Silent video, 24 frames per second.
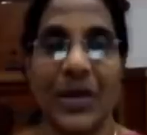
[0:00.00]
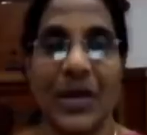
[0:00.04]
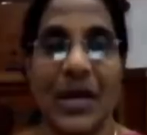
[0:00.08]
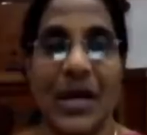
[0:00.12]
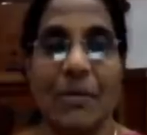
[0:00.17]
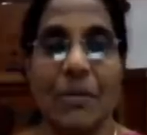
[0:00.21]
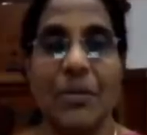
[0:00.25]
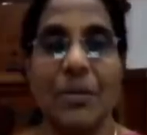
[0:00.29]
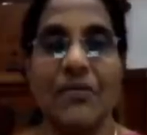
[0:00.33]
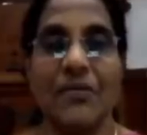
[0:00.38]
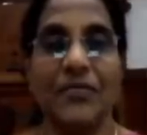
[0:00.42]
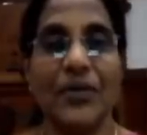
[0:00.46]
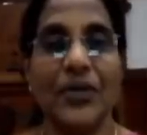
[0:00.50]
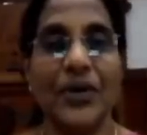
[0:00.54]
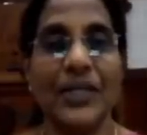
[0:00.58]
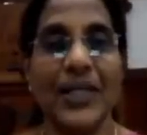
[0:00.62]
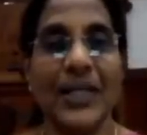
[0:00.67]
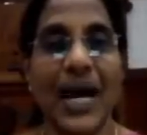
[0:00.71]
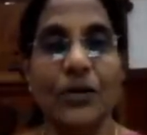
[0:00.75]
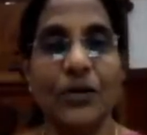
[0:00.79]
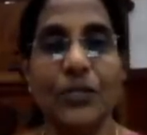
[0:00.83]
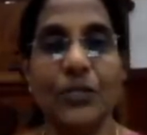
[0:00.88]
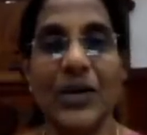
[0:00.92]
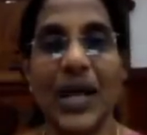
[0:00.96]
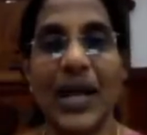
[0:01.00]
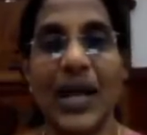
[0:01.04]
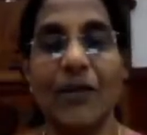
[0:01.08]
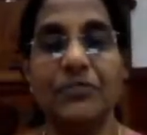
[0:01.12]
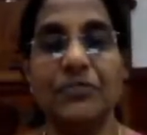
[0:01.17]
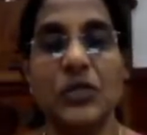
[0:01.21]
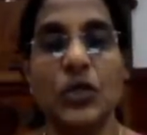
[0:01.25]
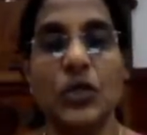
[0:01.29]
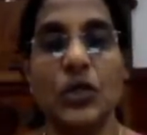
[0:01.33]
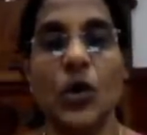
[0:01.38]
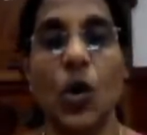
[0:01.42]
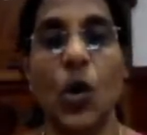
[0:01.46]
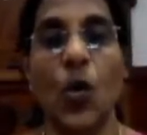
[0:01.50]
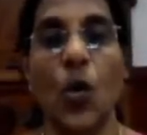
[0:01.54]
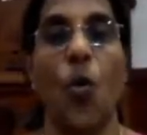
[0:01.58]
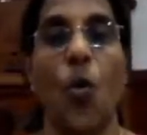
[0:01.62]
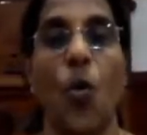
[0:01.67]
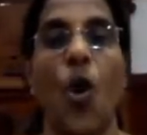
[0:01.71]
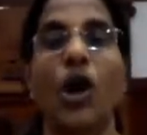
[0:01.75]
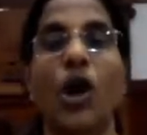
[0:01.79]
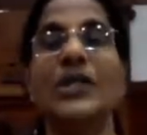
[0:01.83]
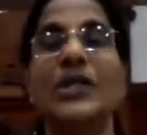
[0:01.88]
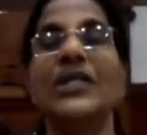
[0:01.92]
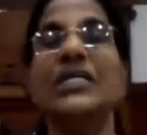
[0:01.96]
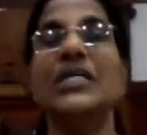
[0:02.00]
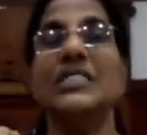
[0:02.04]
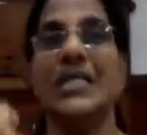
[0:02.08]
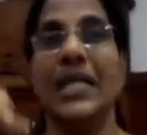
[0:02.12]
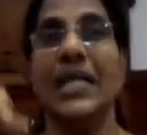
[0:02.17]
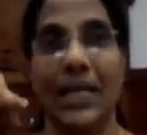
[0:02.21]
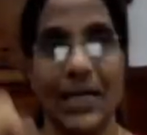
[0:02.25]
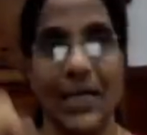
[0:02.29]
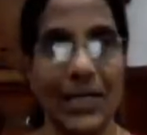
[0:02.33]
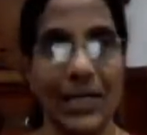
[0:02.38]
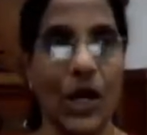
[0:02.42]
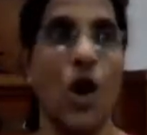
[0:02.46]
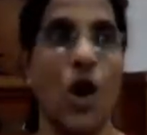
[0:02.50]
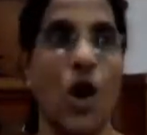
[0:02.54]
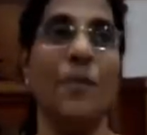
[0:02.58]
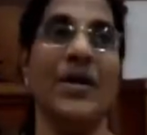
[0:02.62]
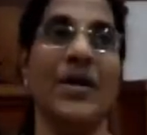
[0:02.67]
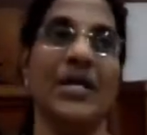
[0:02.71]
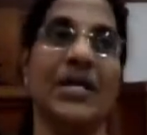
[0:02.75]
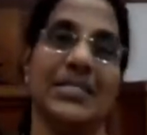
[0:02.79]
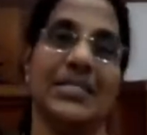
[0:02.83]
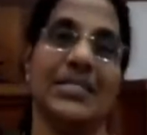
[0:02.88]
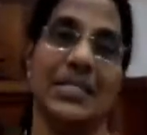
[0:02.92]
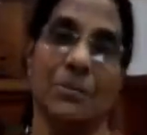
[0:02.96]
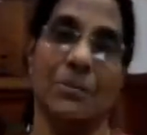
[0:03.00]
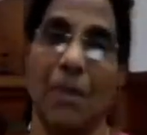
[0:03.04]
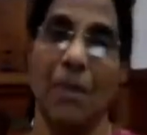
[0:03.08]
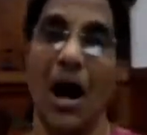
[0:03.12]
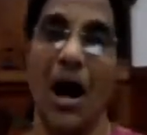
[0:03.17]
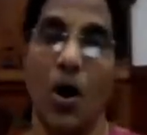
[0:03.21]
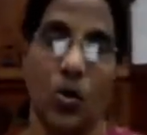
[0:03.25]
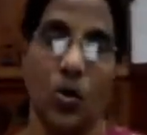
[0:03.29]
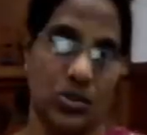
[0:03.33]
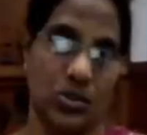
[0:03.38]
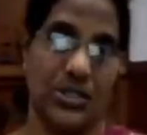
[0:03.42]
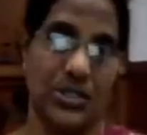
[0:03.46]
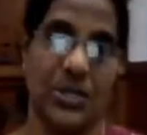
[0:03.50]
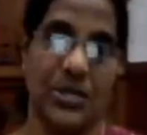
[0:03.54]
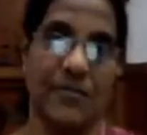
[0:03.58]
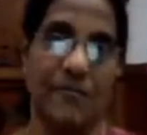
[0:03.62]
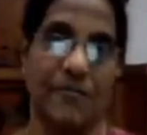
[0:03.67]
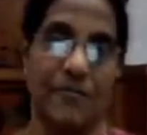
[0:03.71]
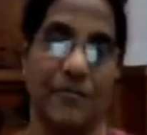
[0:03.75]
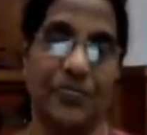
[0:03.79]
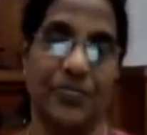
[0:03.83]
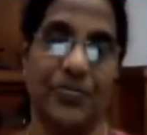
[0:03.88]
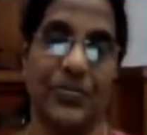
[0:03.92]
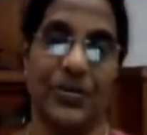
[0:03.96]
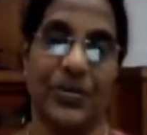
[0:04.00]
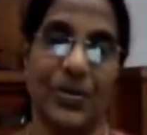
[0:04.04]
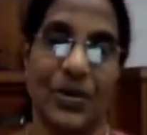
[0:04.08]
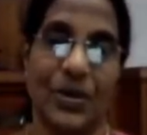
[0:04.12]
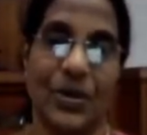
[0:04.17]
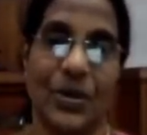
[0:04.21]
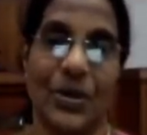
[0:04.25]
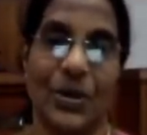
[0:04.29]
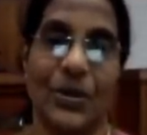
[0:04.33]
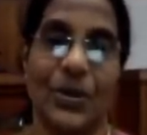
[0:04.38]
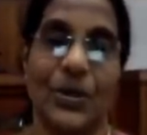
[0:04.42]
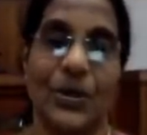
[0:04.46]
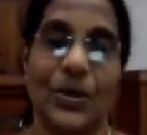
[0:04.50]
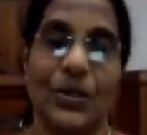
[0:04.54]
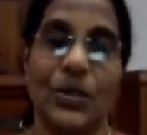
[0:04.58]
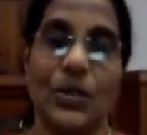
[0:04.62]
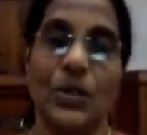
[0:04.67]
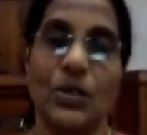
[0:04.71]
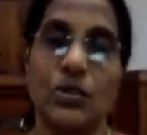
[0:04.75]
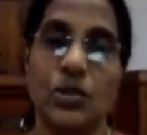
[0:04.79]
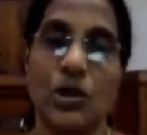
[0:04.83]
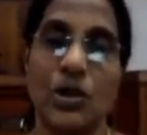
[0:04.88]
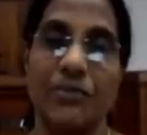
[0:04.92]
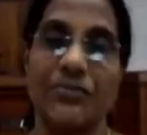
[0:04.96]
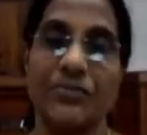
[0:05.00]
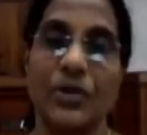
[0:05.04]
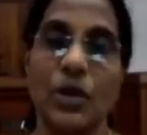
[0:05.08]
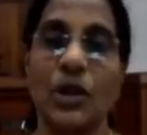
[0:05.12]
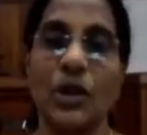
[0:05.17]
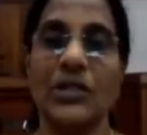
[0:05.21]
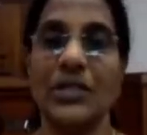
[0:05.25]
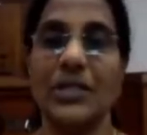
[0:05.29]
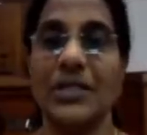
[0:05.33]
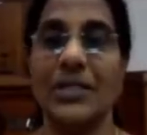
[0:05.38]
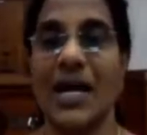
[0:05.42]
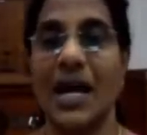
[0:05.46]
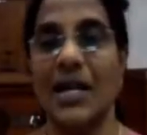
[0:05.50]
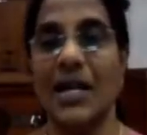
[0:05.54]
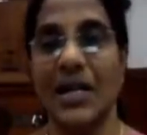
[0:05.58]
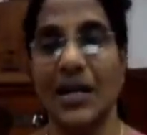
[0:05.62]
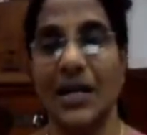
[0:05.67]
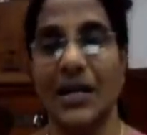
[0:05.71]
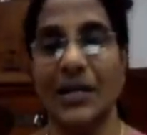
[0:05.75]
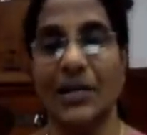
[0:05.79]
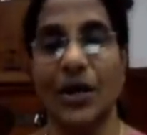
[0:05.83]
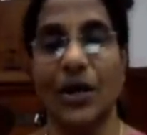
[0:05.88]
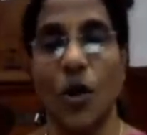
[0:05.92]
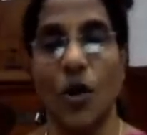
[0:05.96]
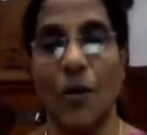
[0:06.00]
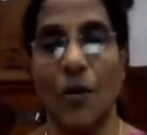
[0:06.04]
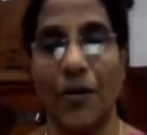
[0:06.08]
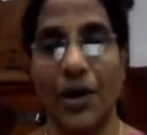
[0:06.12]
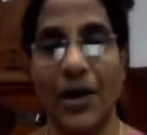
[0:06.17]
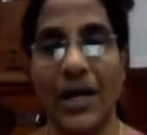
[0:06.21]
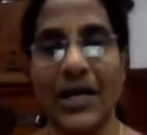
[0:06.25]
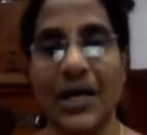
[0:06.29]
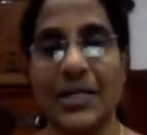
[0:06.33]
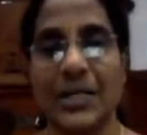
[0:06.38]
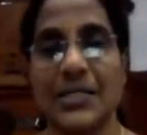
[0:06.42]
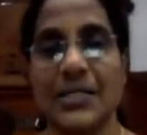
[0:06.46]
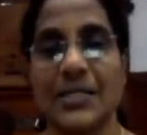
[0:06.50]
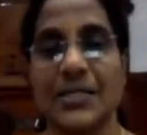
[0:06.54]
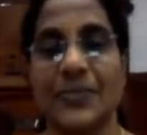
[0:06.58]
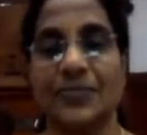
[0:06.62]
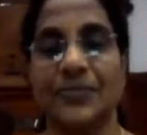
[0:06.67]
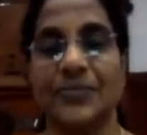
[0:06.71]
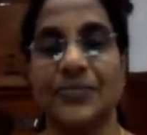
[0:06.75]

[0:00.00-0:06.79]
Before that, we have to know what is economics about. Those who have not done economics,